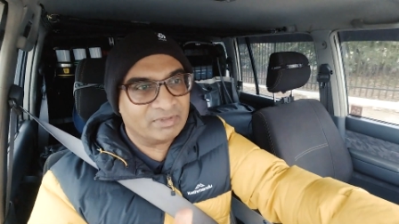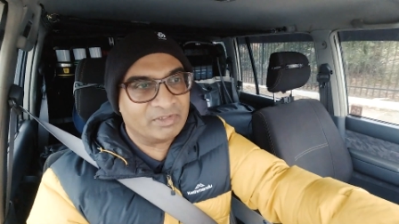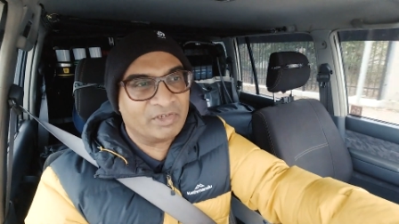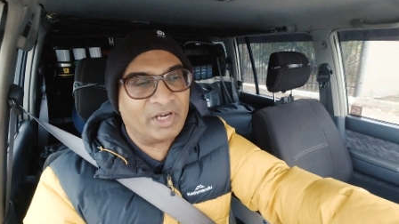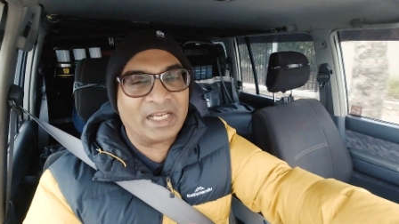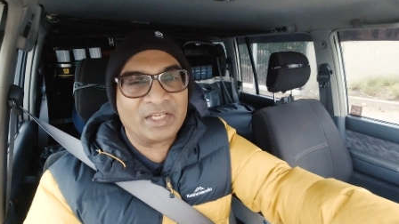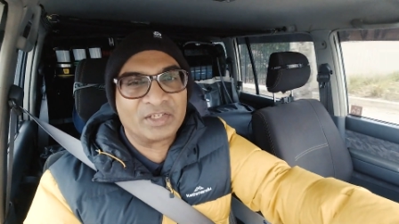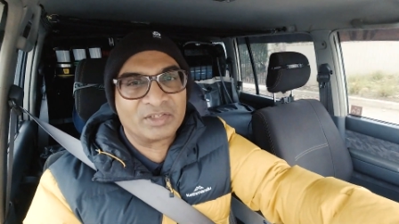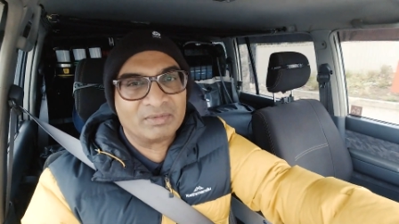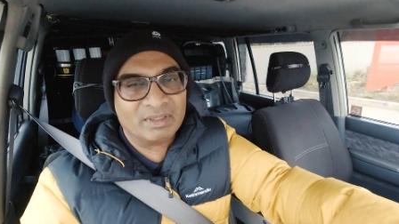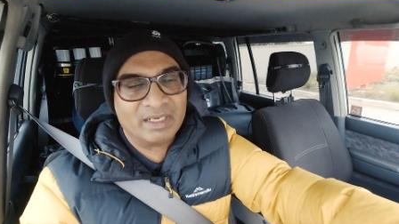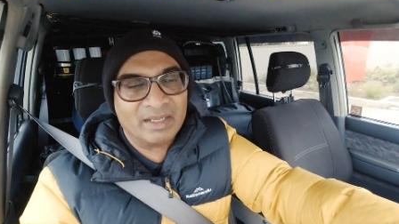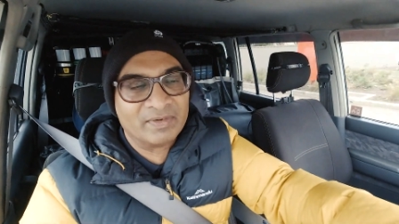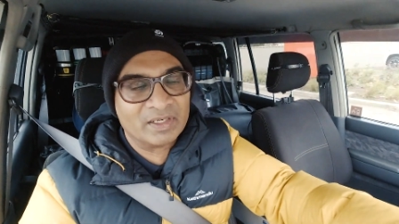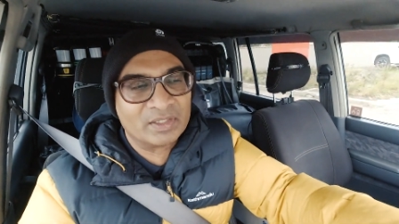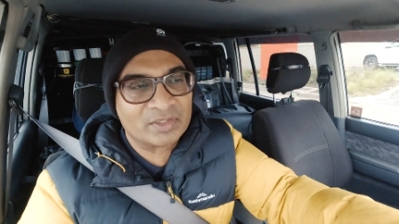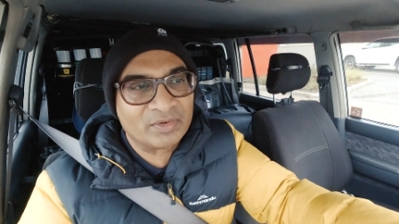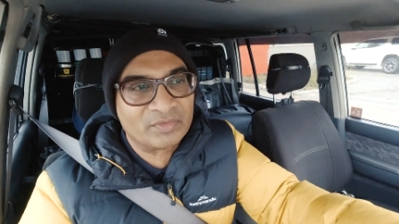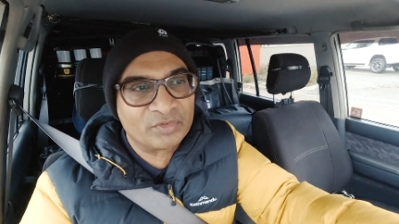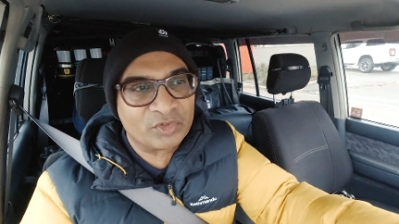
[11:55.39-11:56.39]
traction
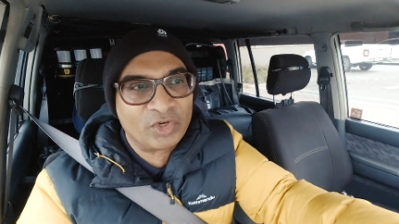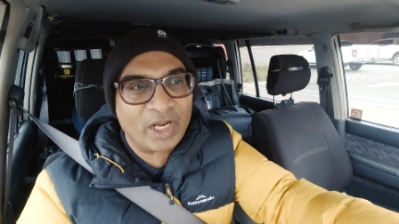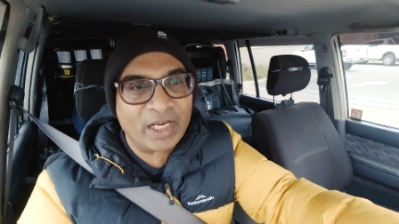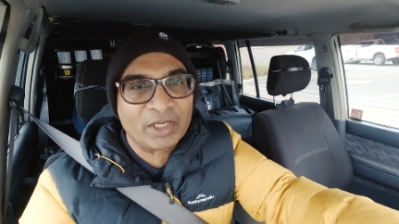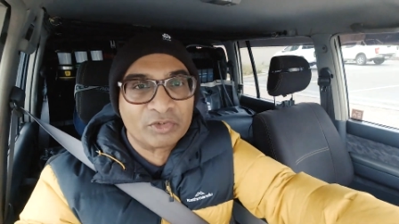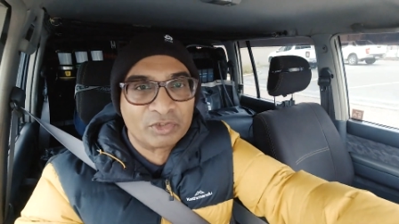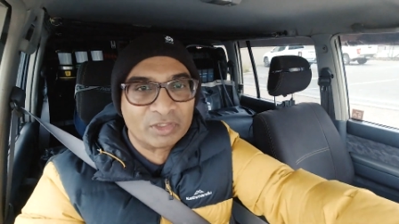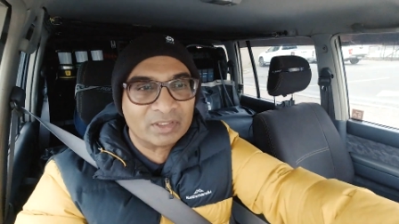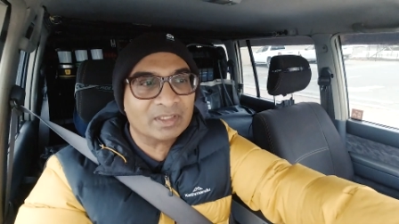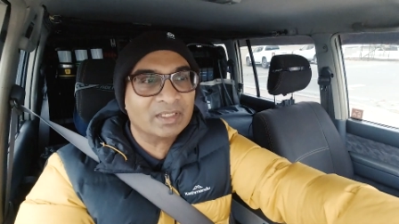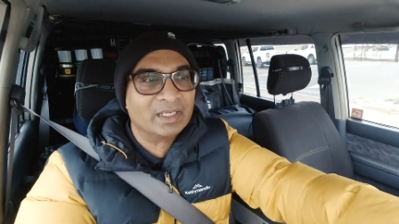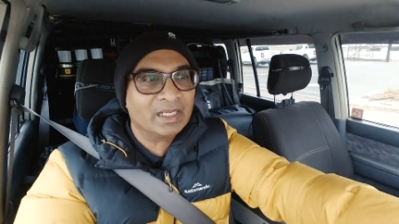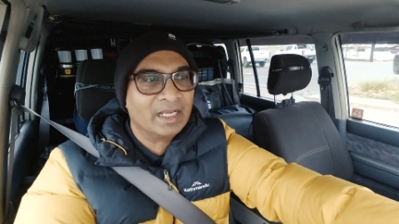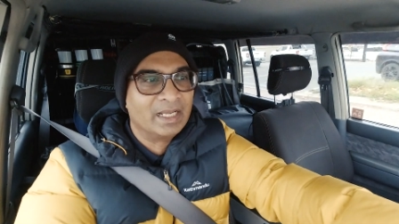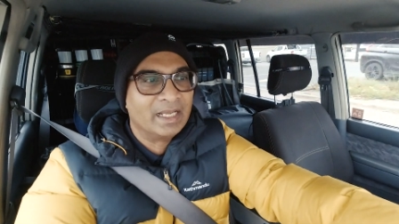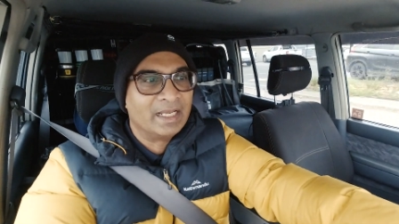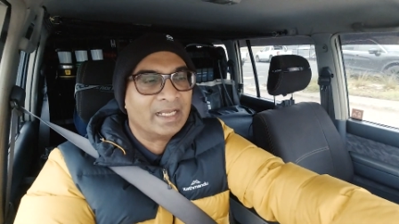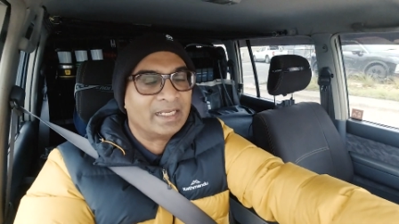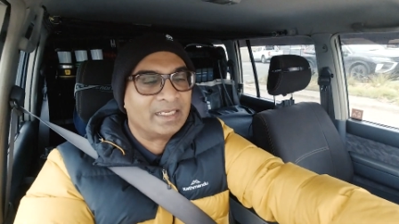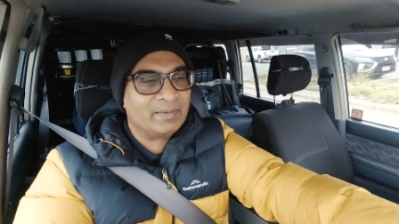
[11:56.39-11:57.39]
levels of traction
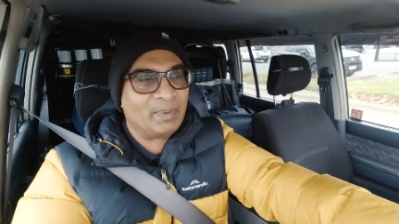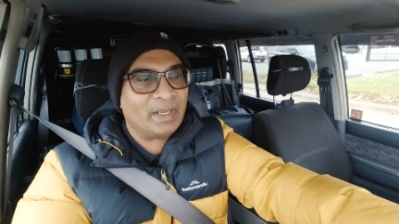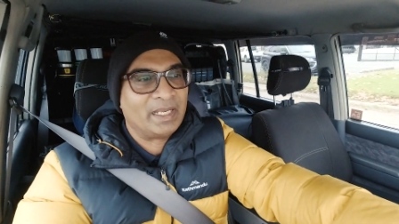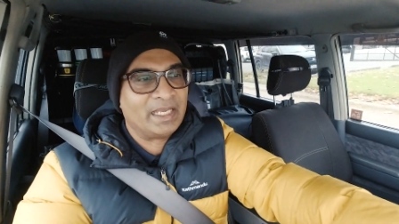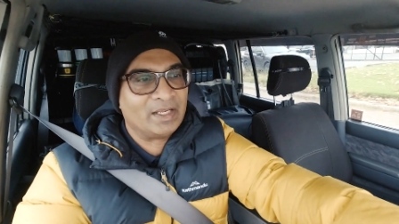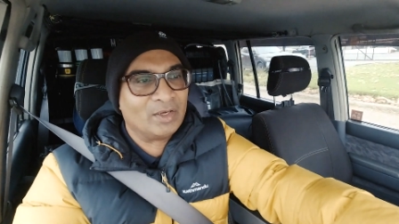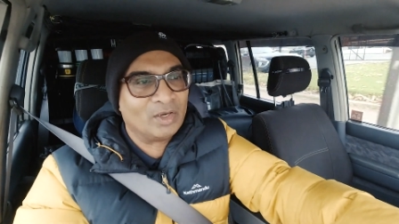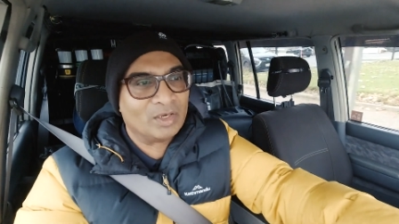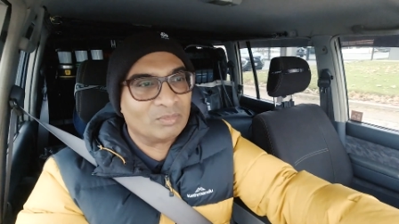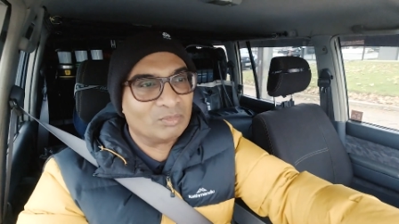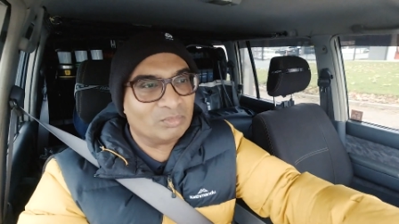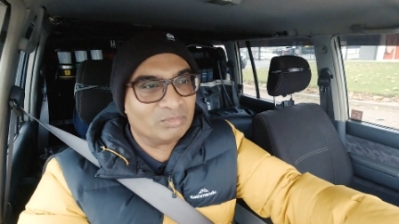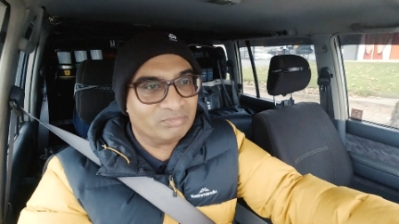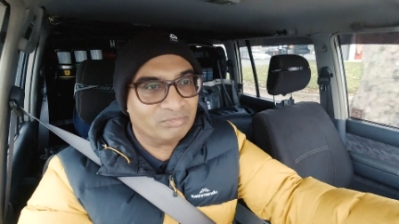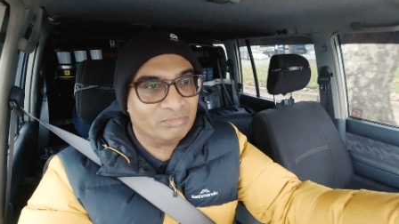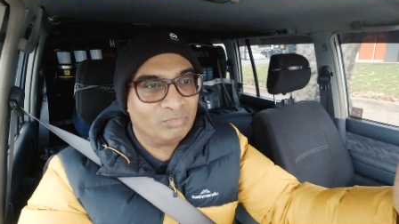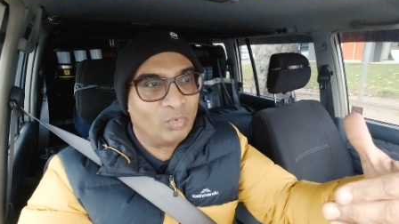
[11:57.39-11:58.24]
depending on